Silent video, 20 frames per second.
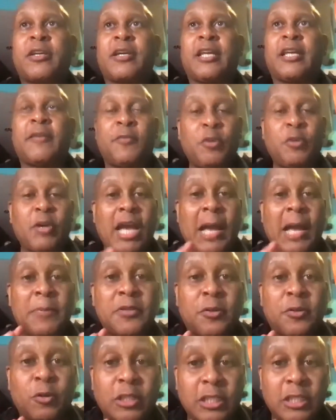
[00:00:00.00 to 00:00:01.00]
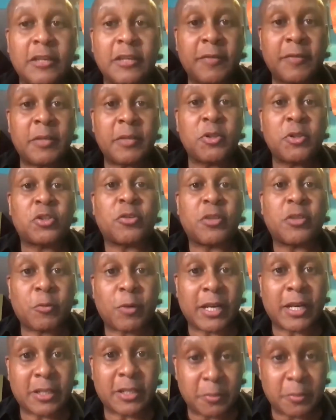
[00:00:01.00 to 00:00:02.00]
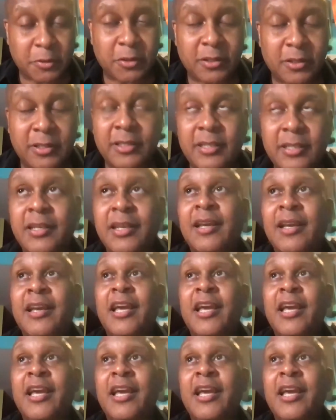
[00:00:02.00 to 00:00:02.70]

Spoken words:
If you happen to live in a majority white community,